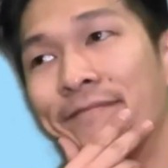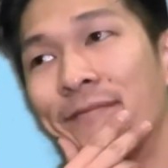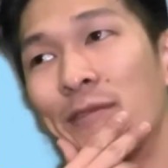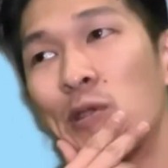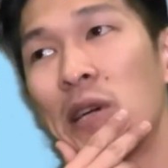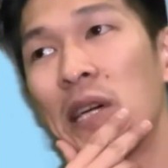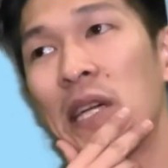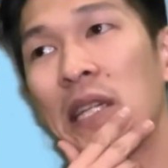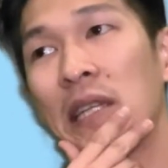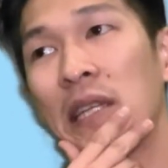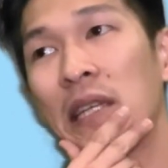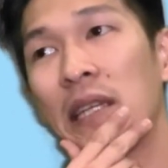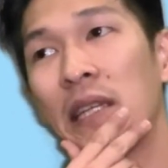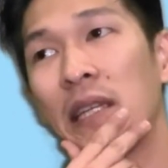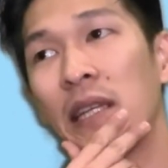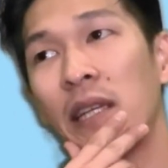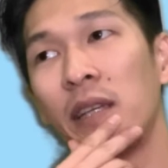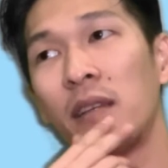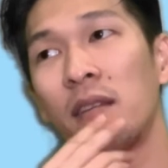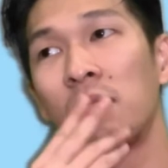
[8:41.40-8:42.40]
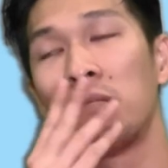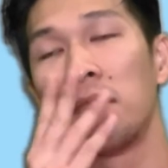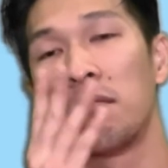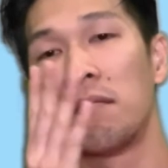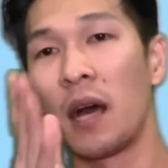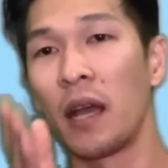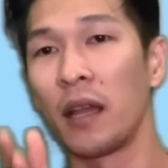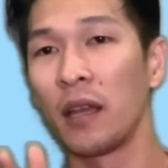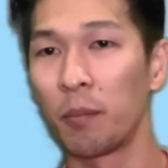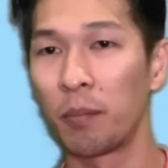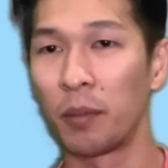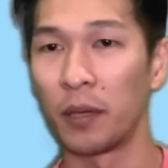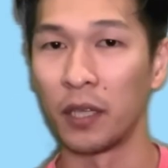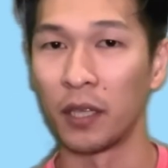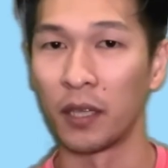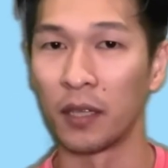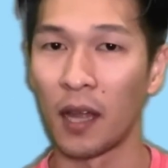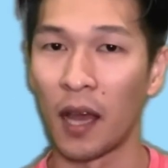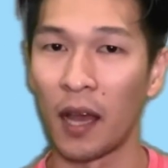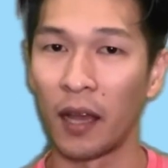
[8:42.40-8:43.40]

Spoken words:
Well, in my opinion,